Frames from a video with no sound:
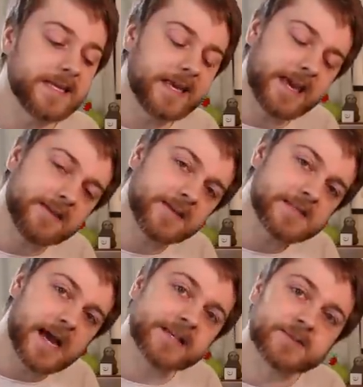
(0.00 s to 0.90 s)
linking
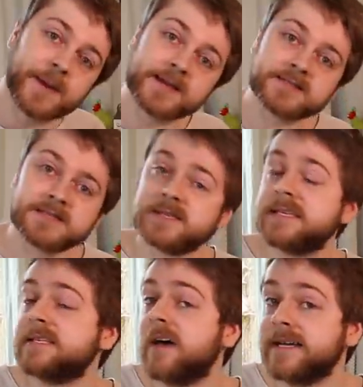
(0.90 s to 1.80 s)
this aspect to
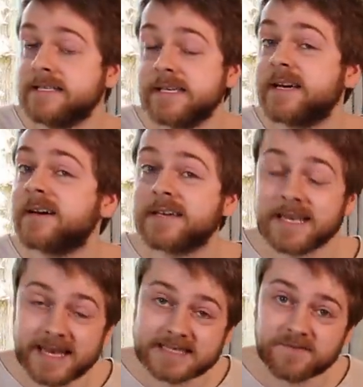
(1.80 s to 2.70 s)
this idea
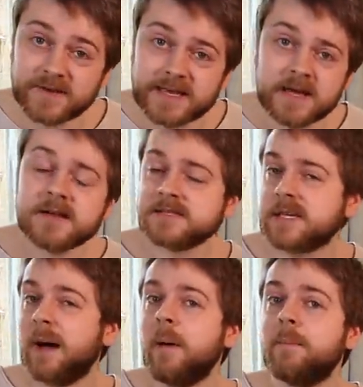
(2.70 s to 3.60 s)
collectively to
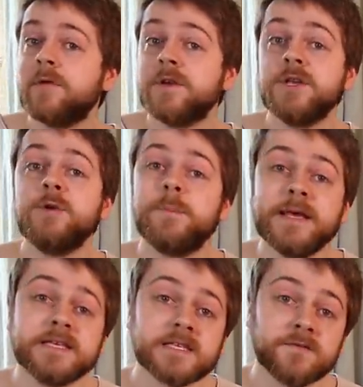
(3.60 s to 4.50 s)
come up with a new
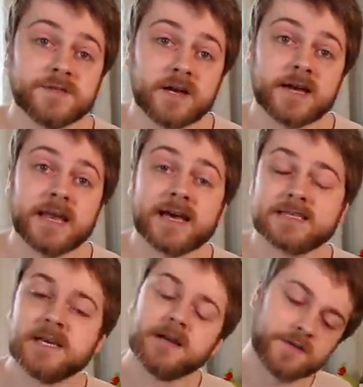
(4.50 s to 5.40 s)
piece of dialect